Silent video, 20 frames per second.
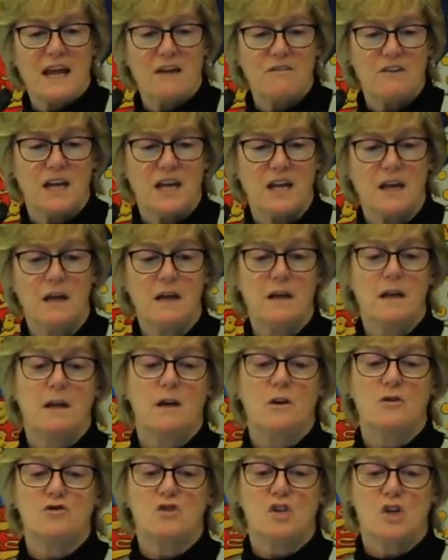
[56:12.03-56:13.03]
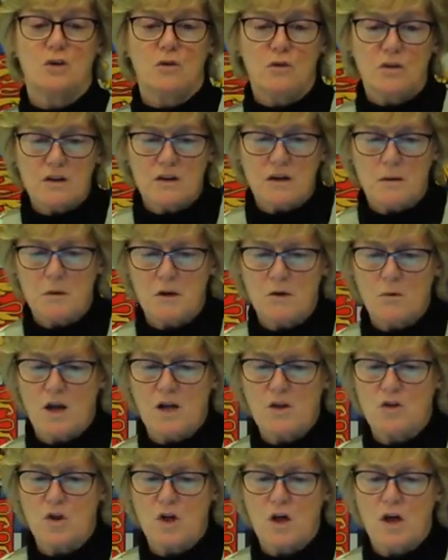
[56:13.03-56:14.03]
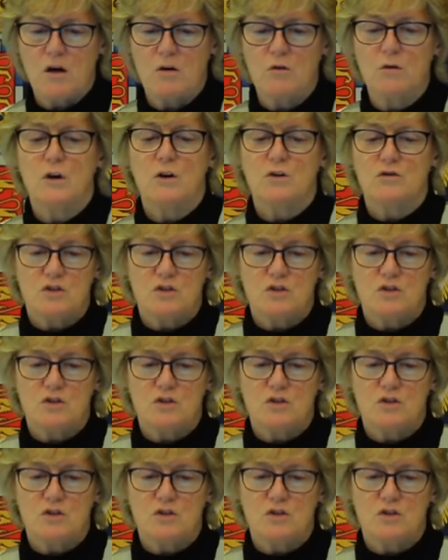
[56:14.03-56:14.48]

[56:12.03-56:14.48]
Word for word: giving to the WHO,